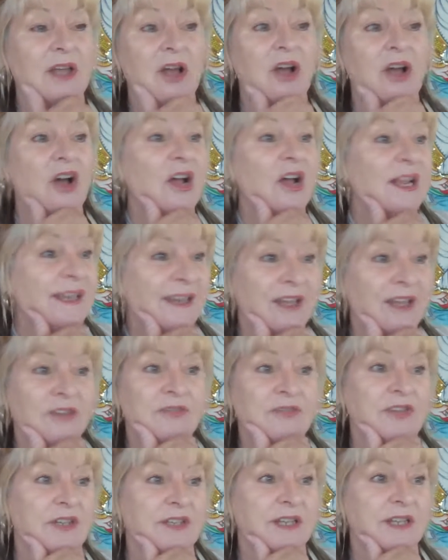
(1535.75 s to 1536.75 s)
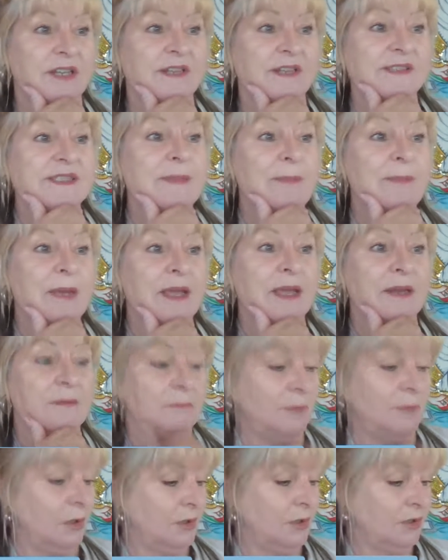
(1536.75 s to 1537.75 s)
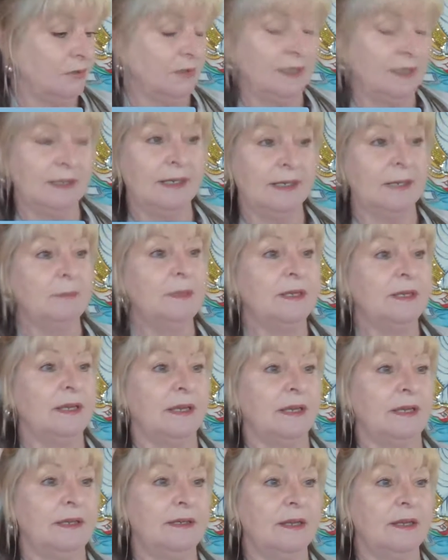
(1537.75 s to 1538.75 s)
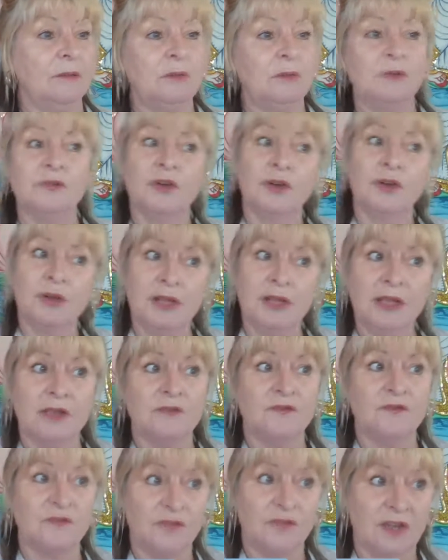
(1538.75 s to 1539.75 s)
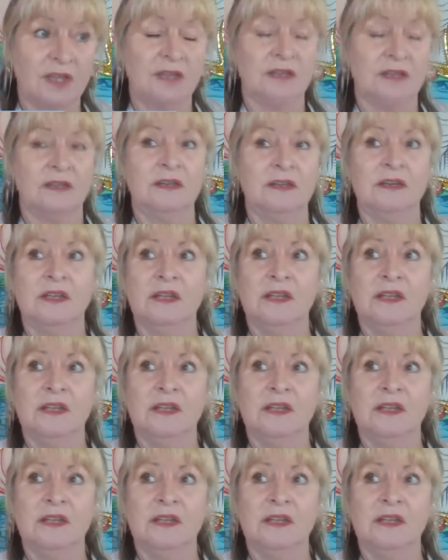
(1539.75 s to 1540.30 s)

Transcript: I love it, and it's about Mercury and lemonade, and we've got to have fun,